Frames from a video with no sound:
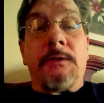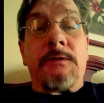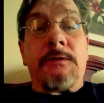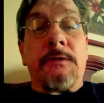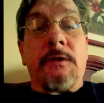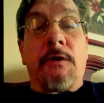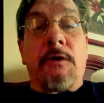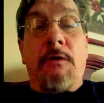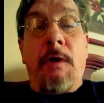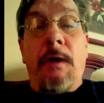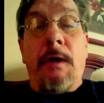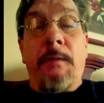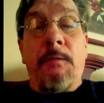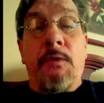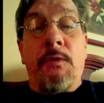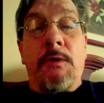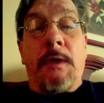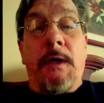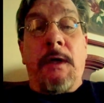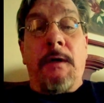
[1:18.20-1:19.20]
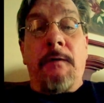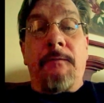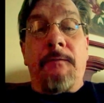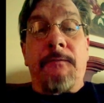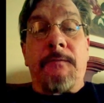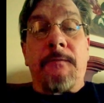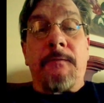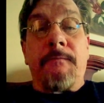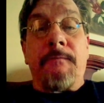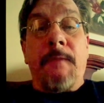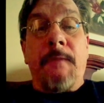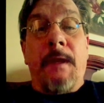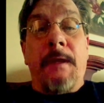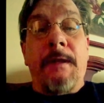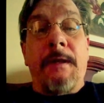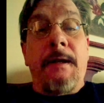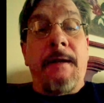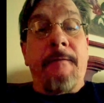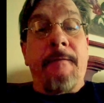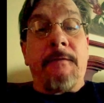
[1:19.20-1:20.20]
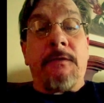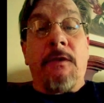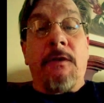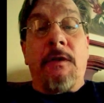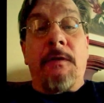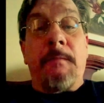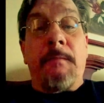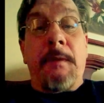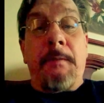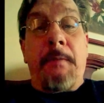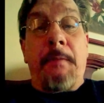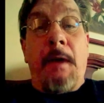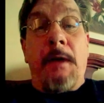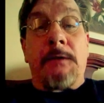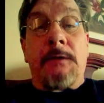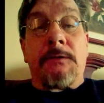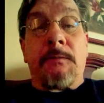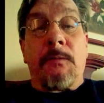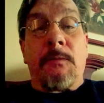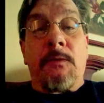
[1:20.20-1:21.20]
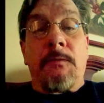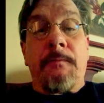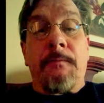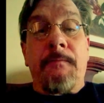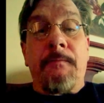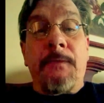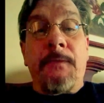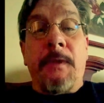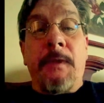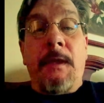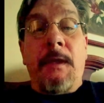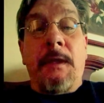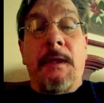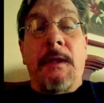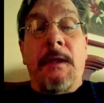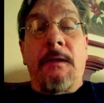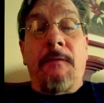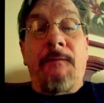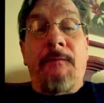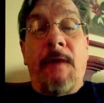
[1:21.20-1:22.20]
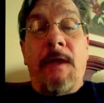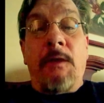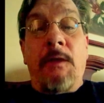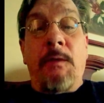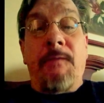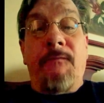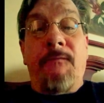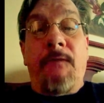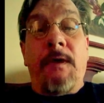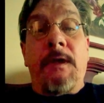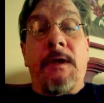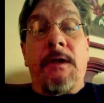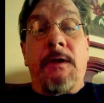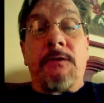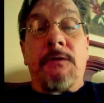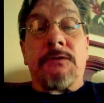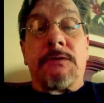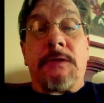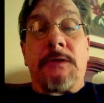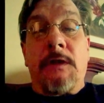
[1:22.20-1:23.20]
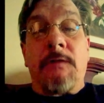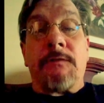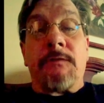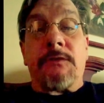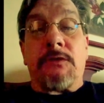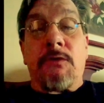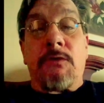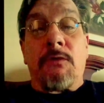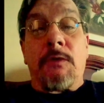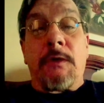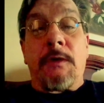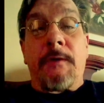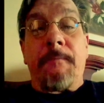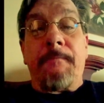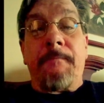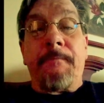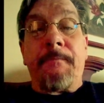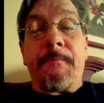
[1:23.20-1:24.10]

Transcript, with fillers: It's an incredible gift. I never thought it'd be possible, and the following videos tell the story.